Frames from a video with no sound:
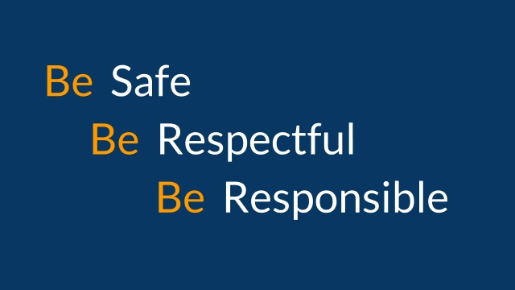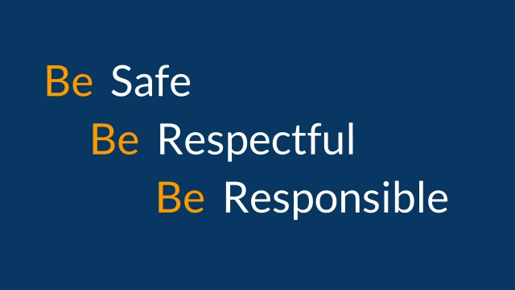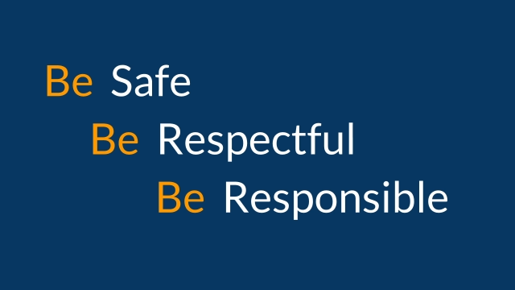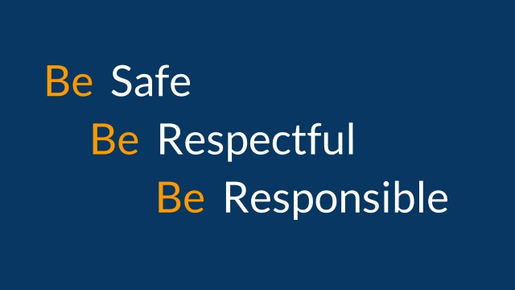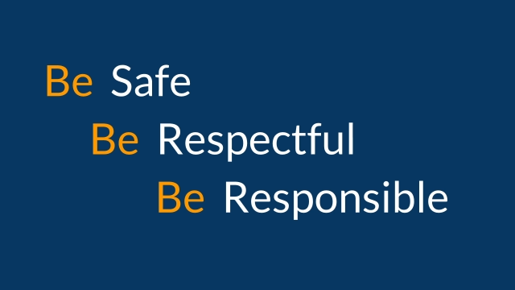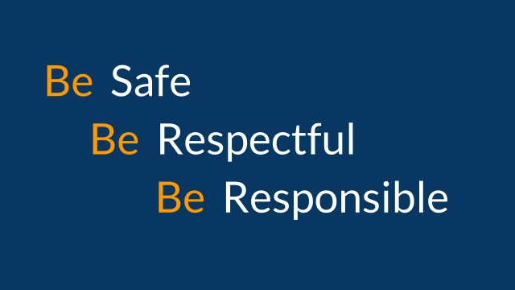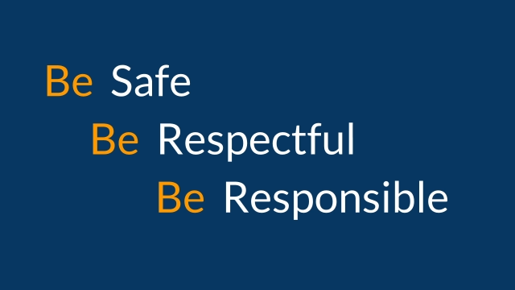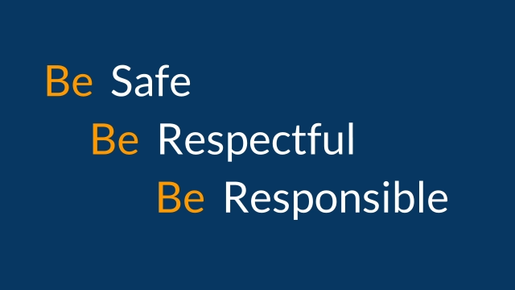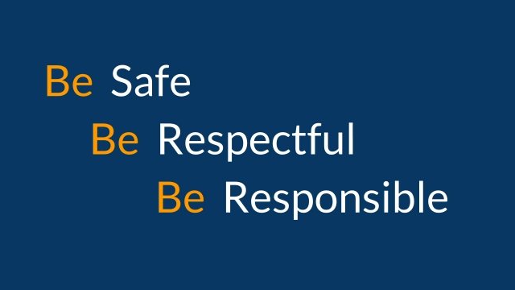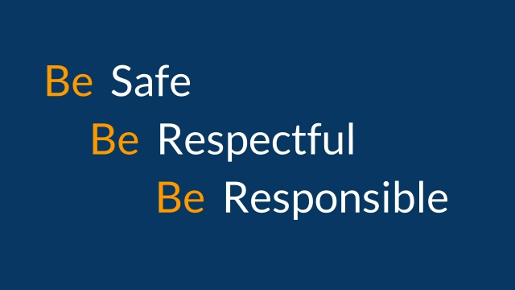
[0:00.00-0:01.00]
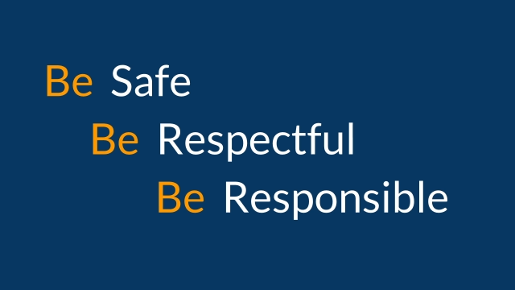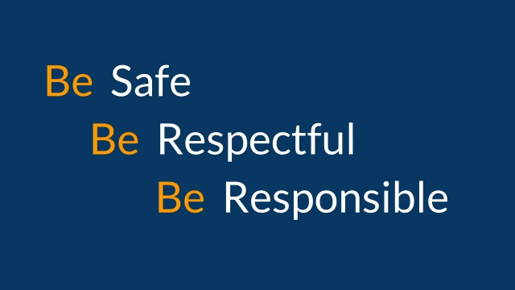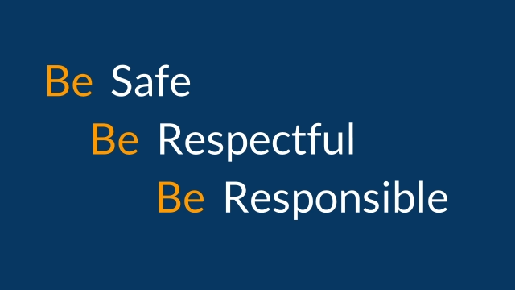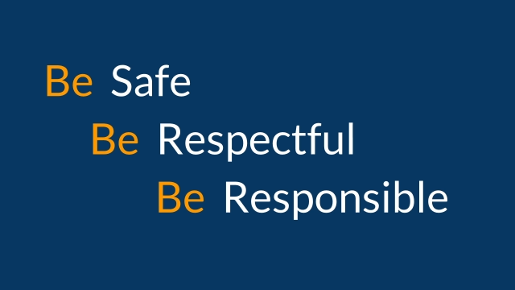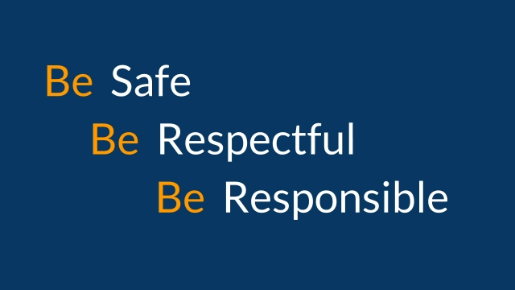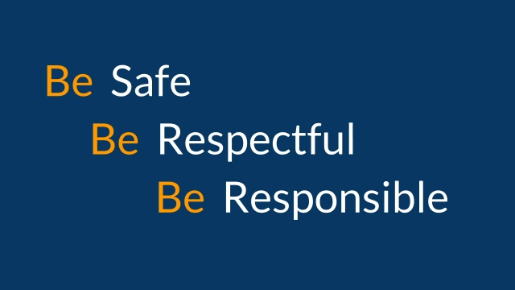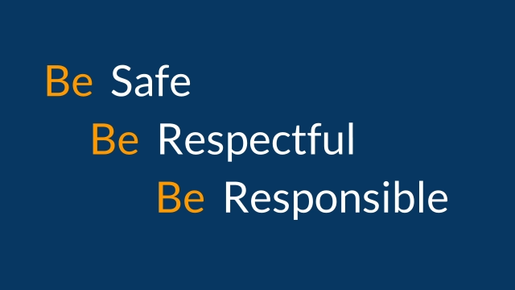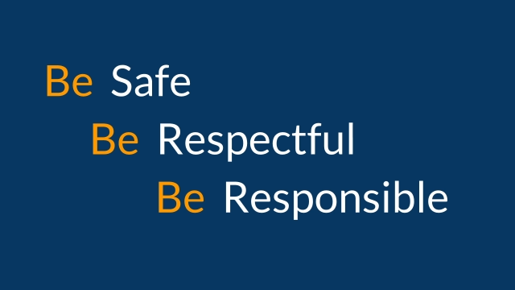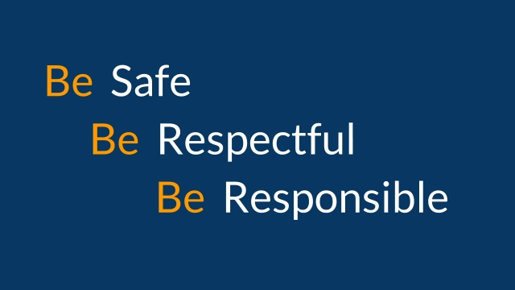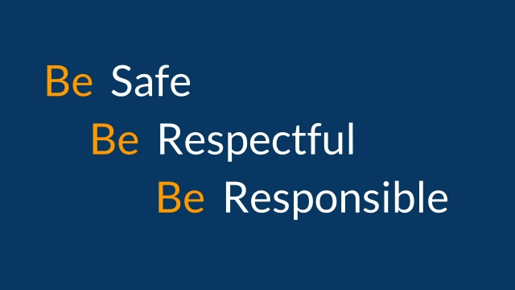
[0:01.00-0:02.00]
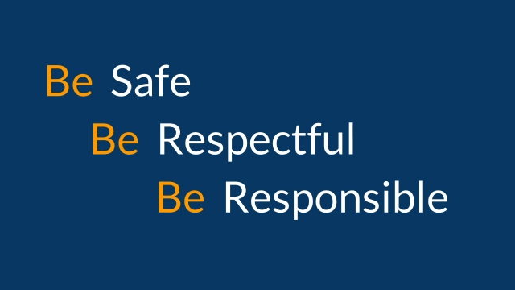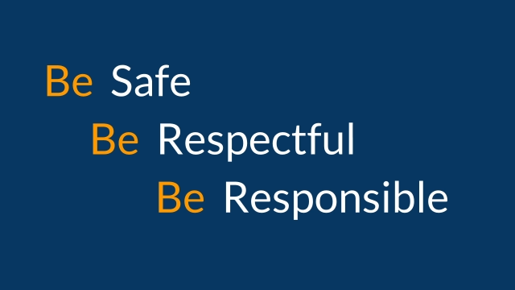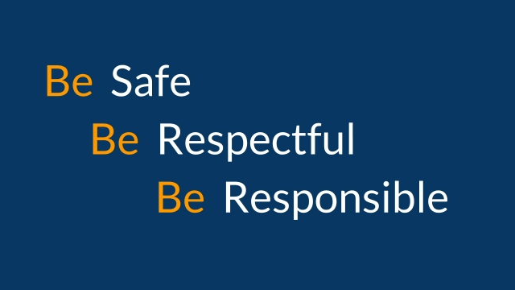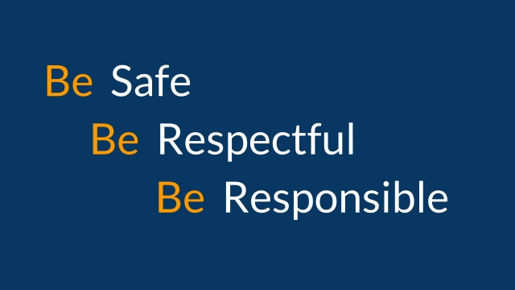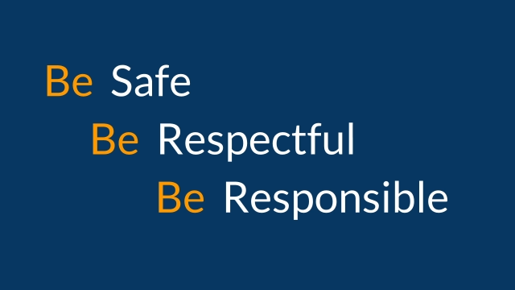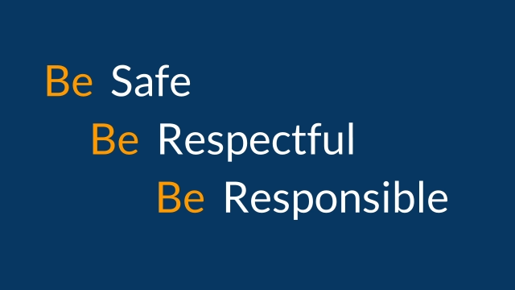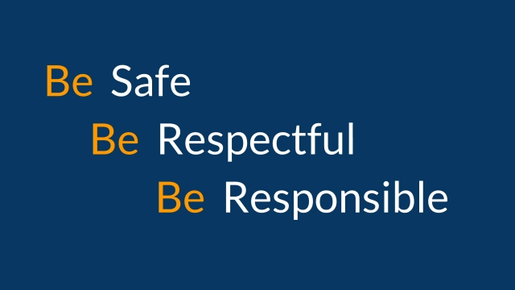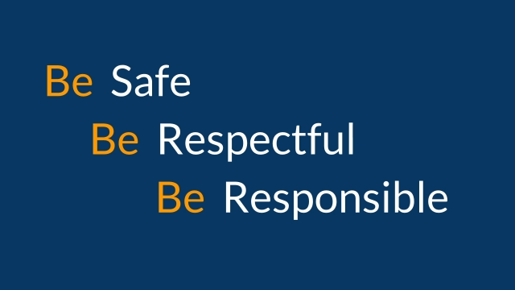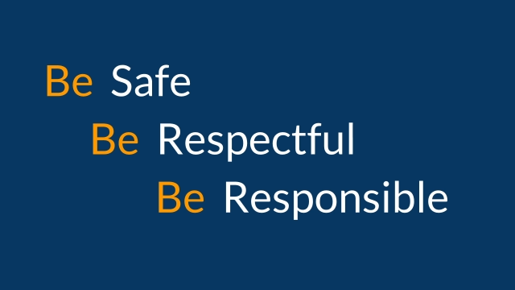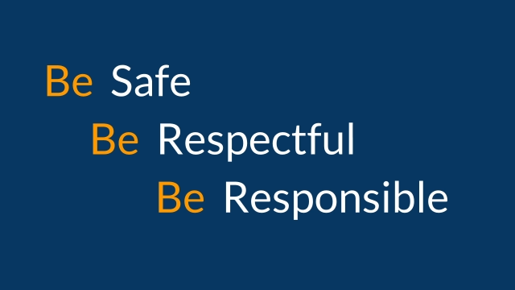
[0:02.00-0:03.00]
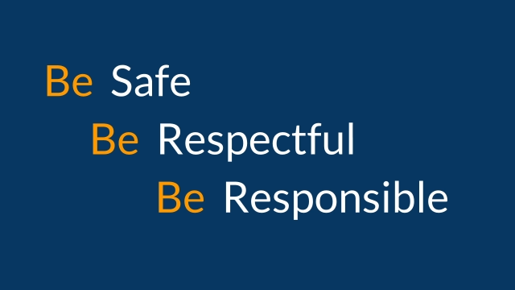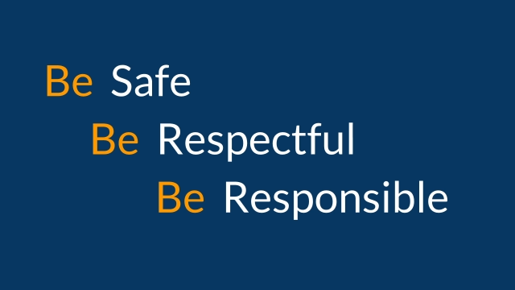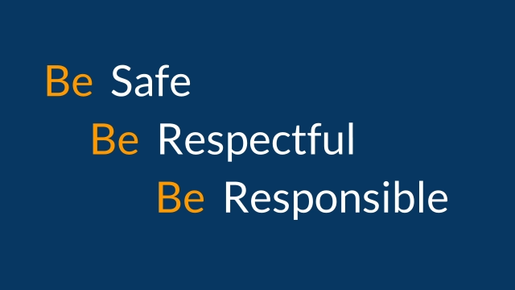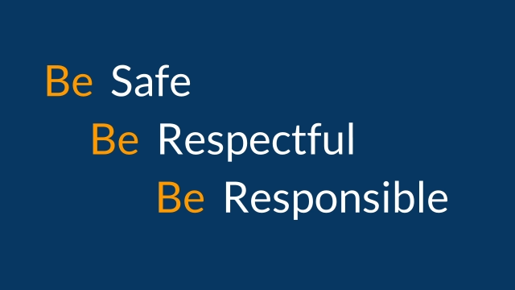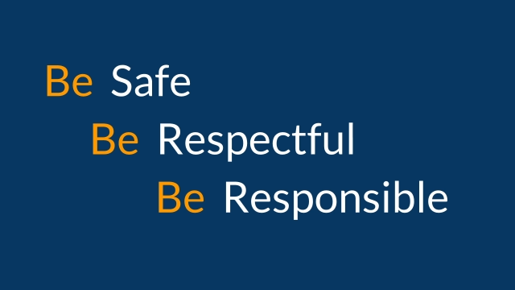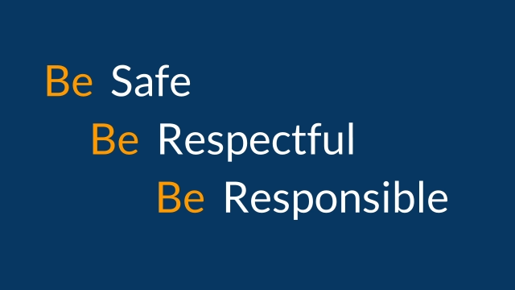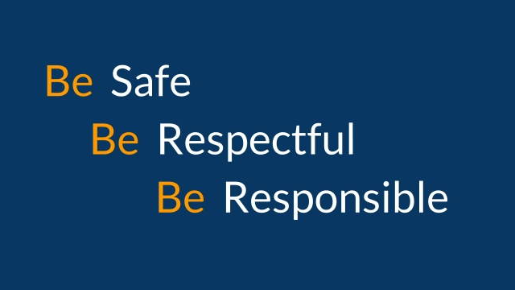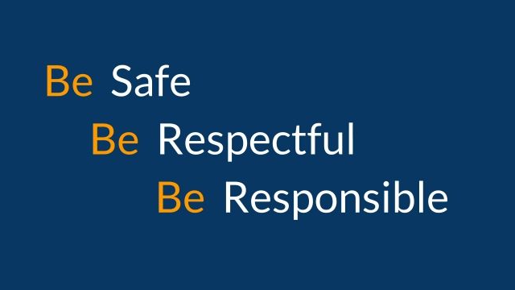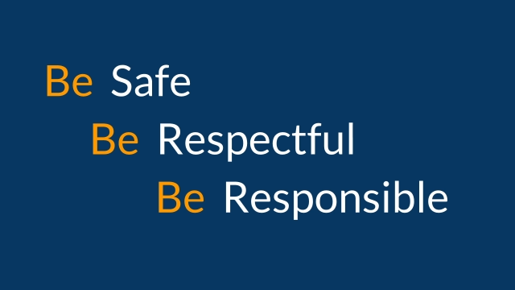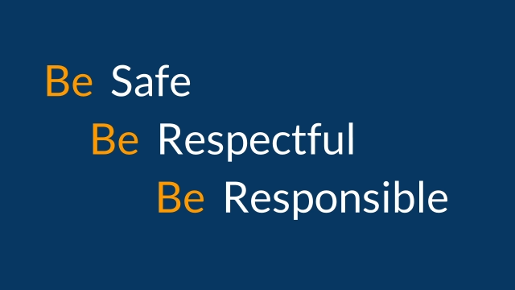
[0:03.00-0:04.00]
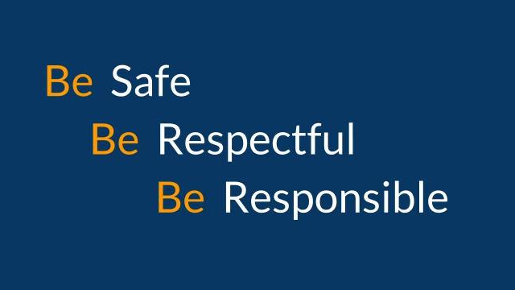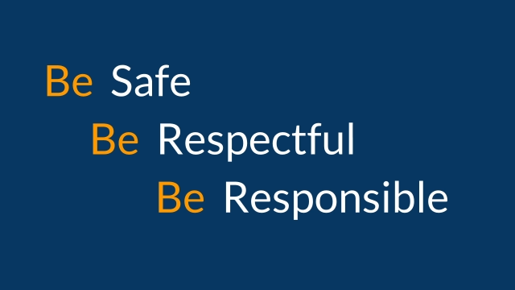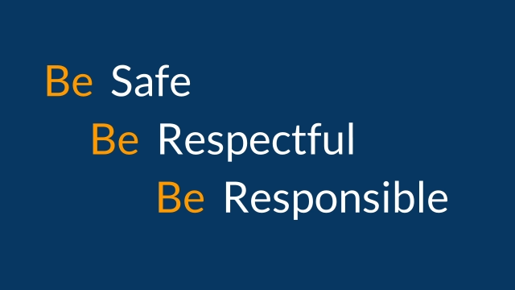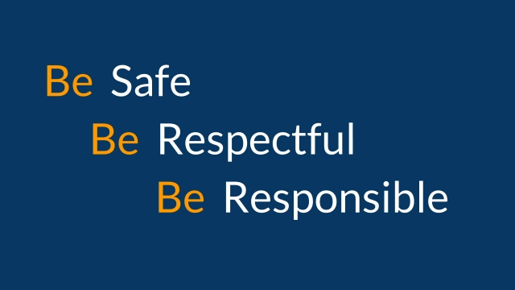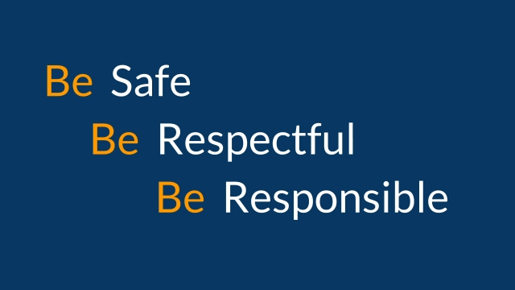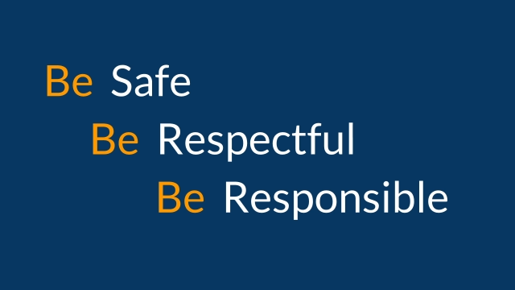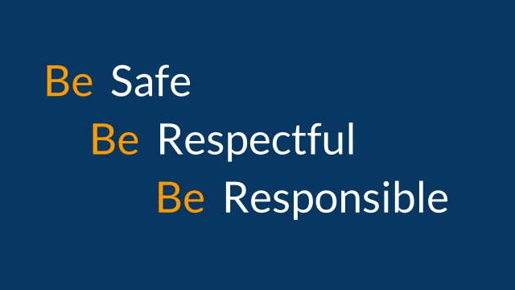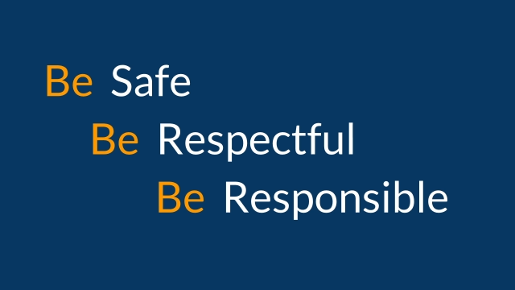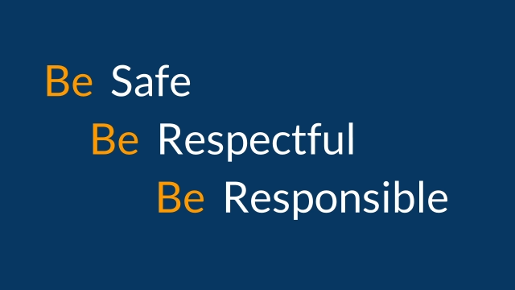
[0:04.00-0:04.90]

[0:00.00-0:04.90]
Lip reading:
Nobody's mouth can be seen.